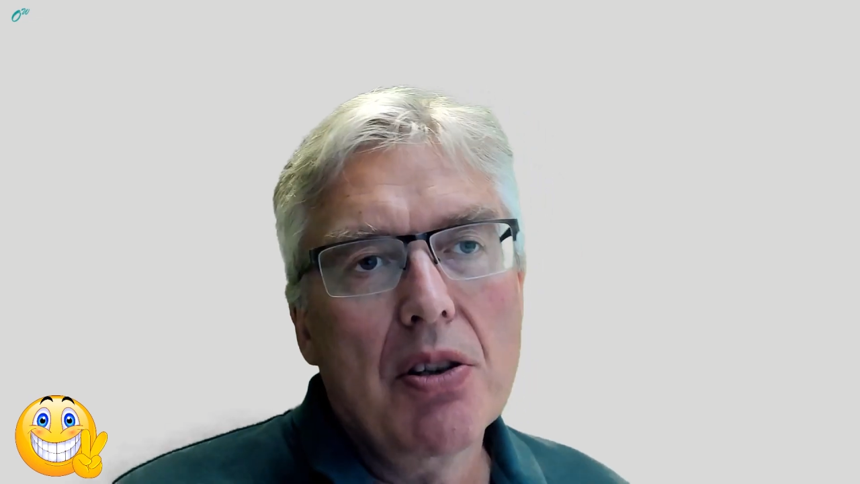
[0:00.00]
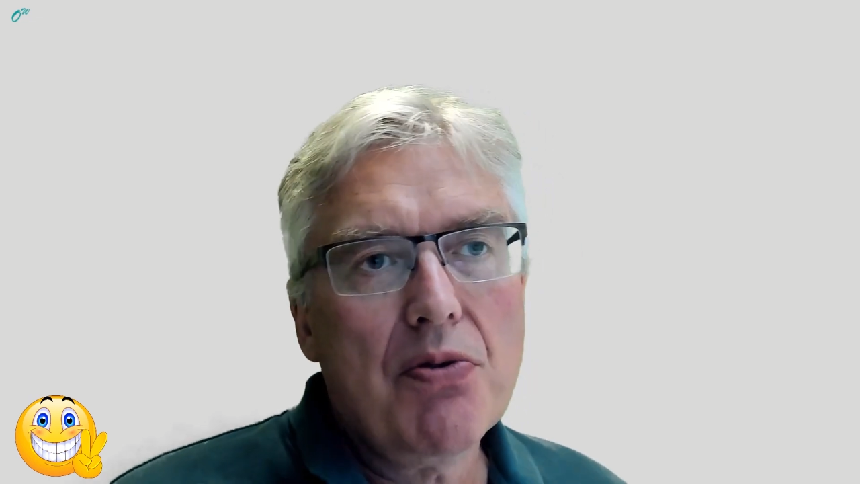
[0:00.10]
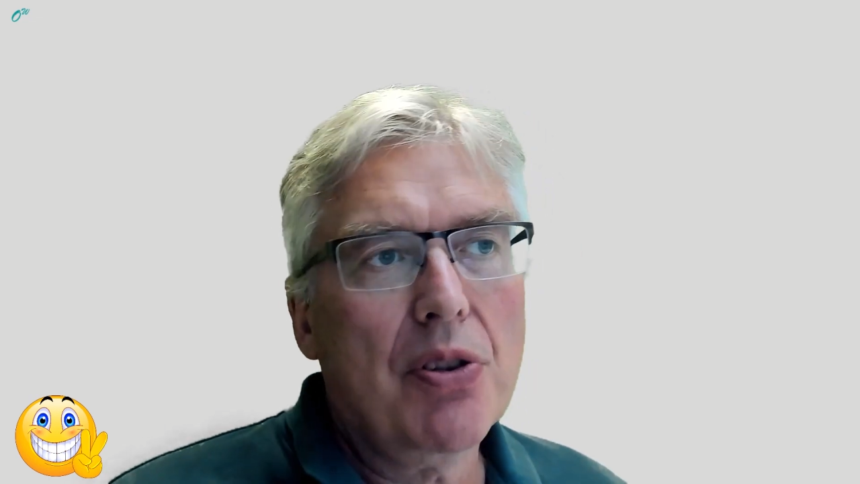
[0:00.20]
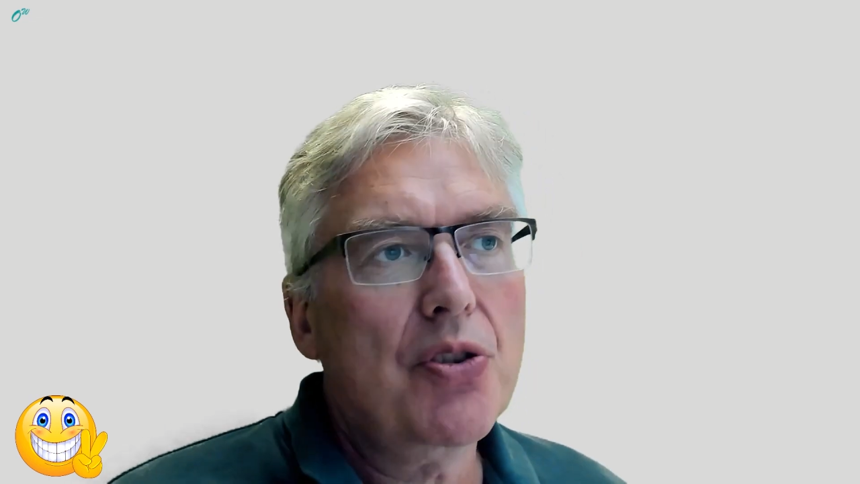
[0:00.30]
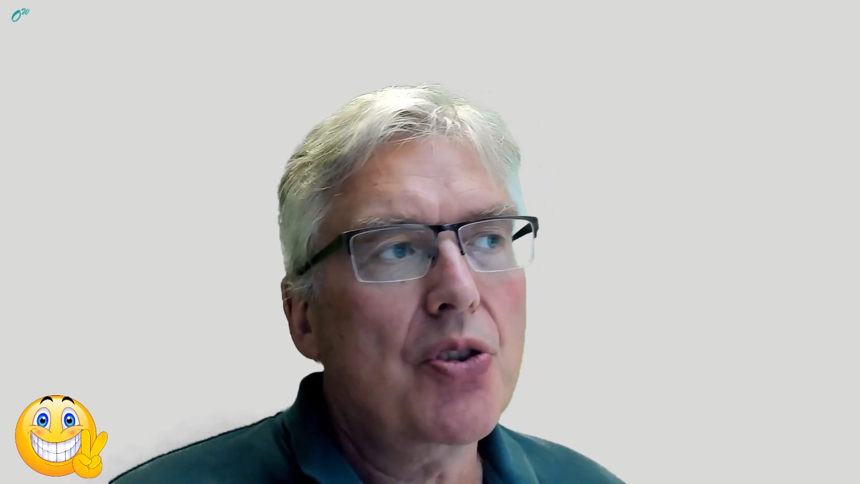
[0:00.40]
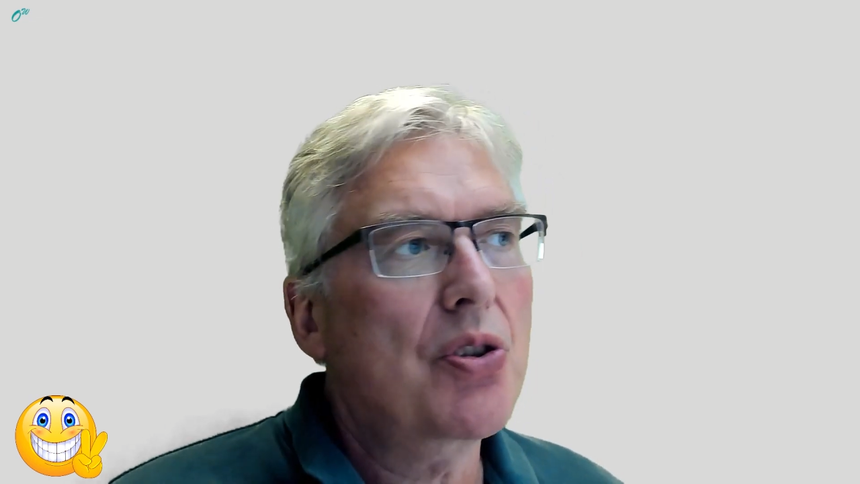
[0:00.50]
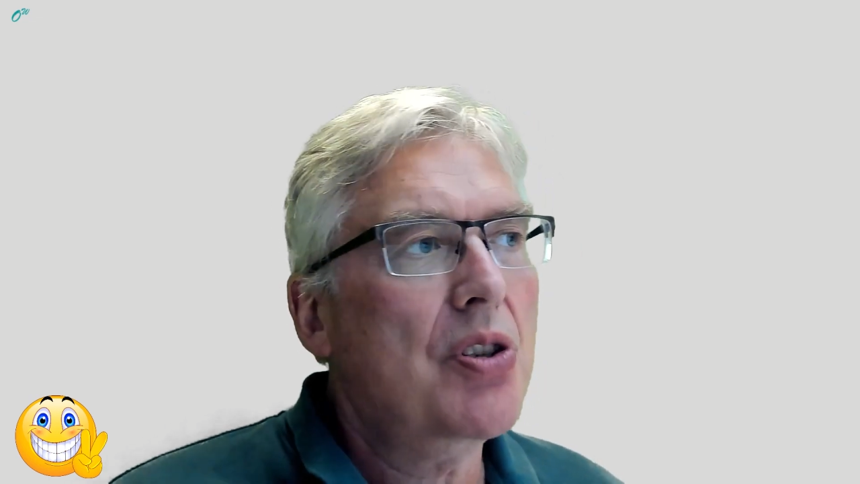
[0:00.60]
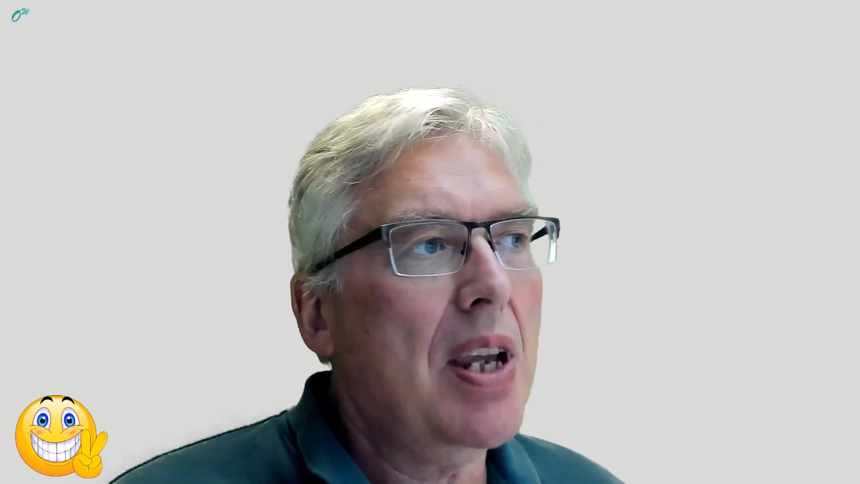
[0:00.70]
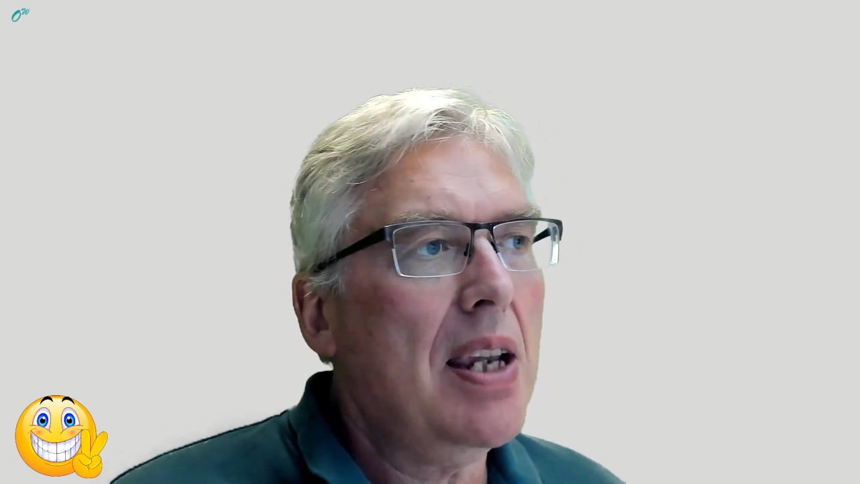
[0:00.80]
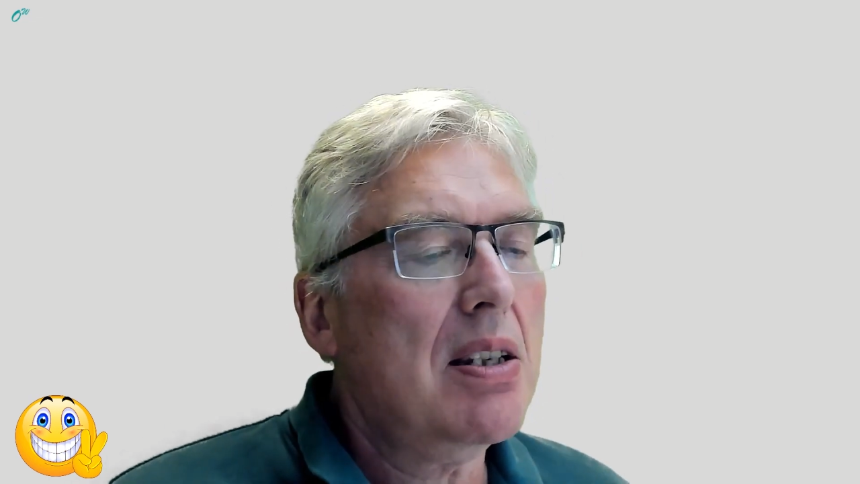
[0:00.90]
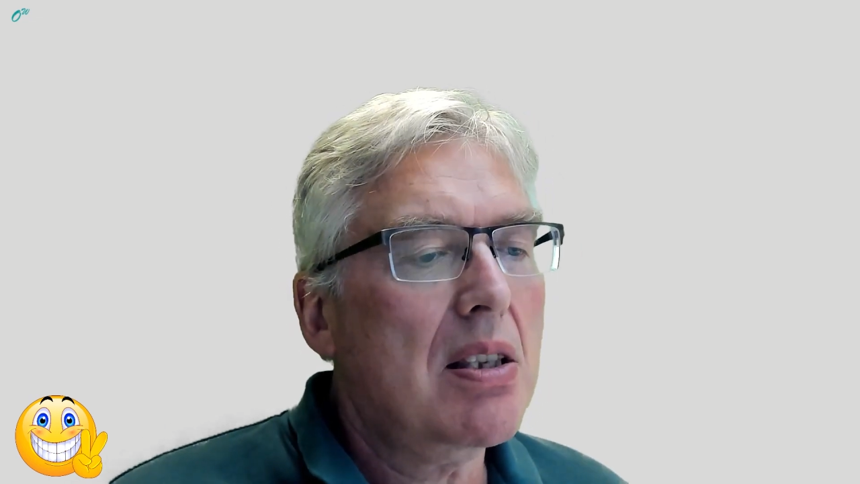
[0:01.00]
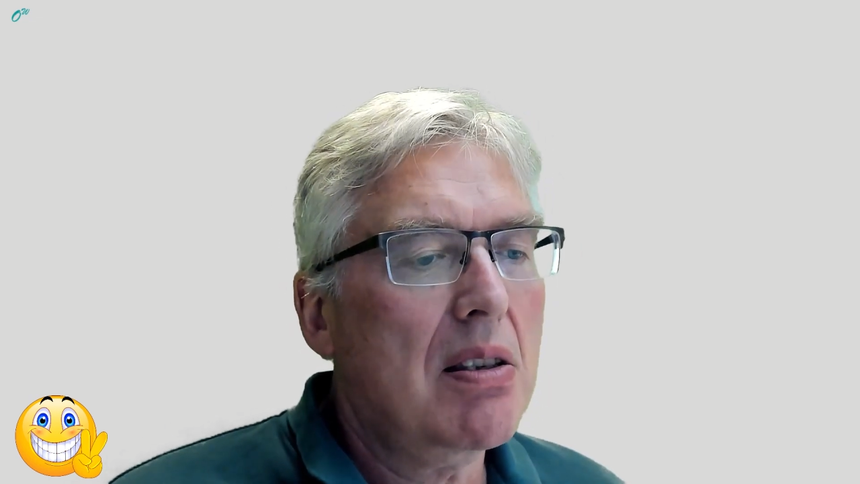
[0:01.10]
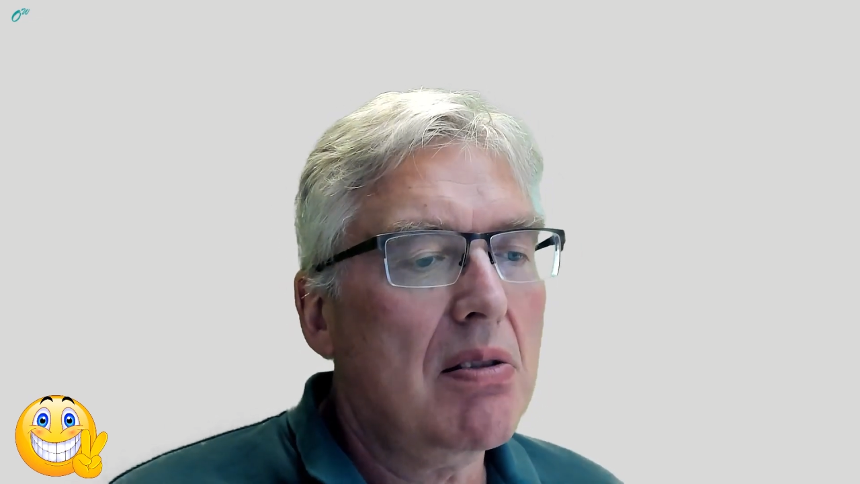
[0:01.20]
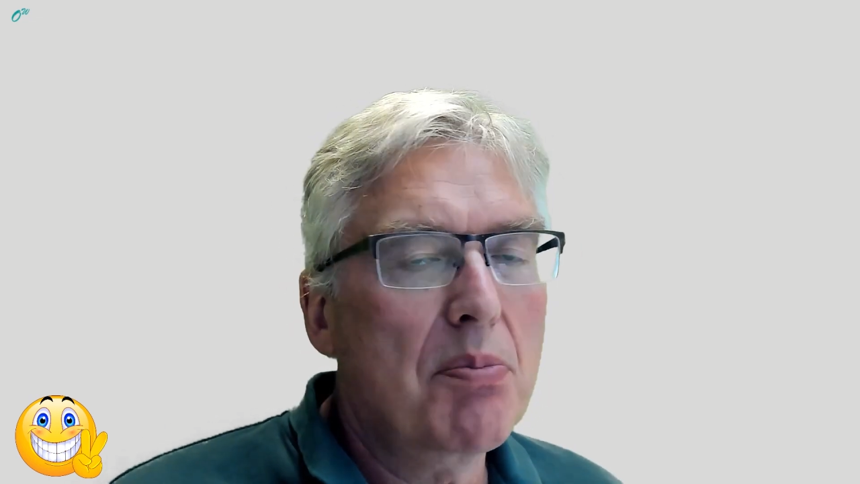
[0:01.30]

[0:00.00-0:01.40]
structure text,